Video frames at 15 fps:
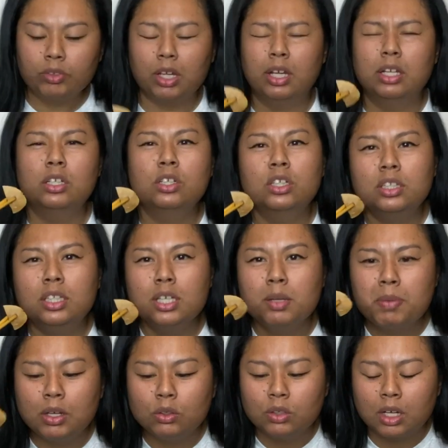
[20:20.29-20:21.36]
And the good thing
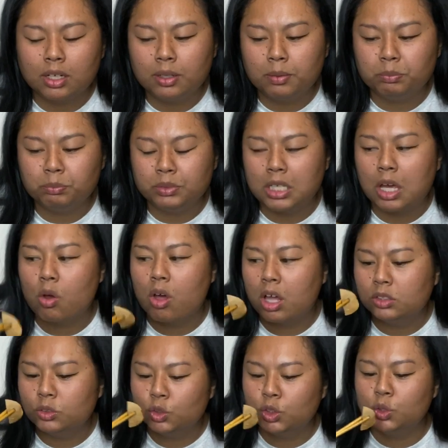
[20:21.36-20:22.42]
about Yao
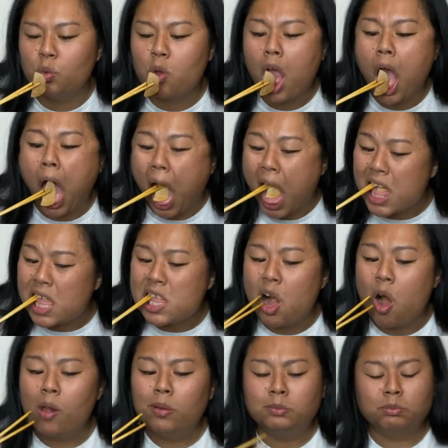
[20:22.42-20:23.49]
Hon too
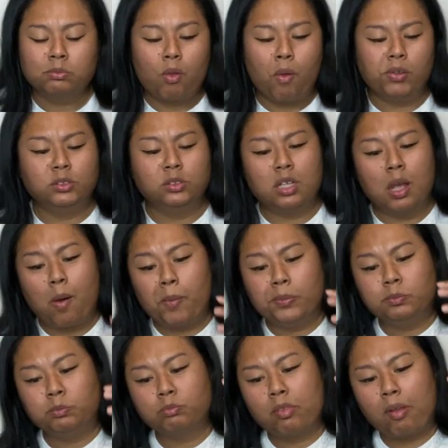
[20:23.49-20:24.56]
is that
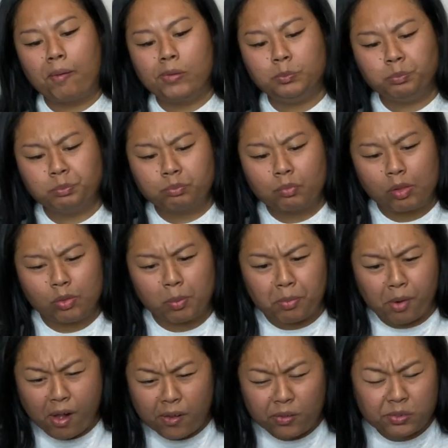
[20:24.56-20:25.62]
the
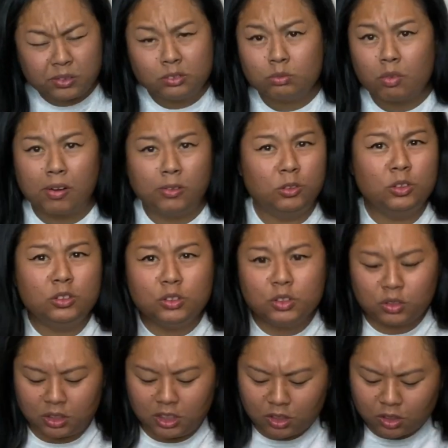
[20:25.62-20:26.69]
broth, you can
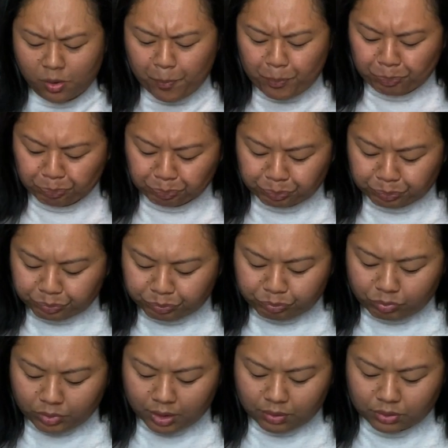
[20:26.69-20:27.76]
just eat it
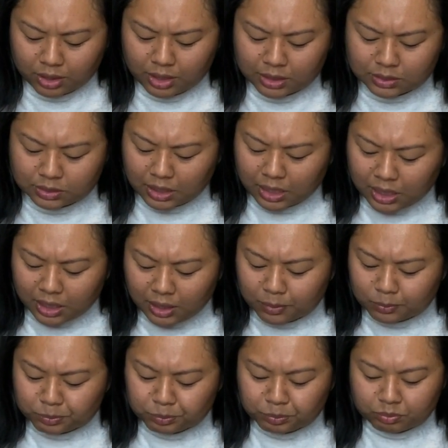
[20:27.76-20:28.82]
the next day,
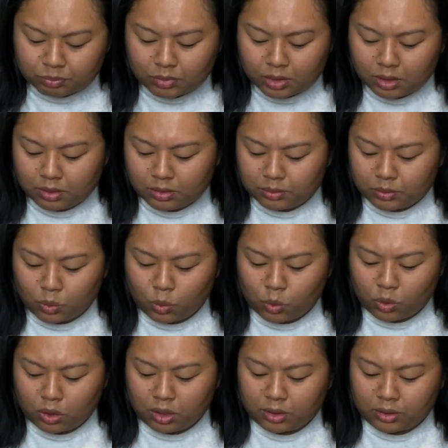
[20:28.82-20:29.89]

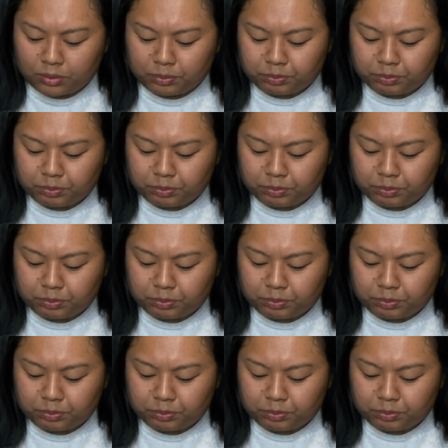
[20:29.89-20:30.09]
or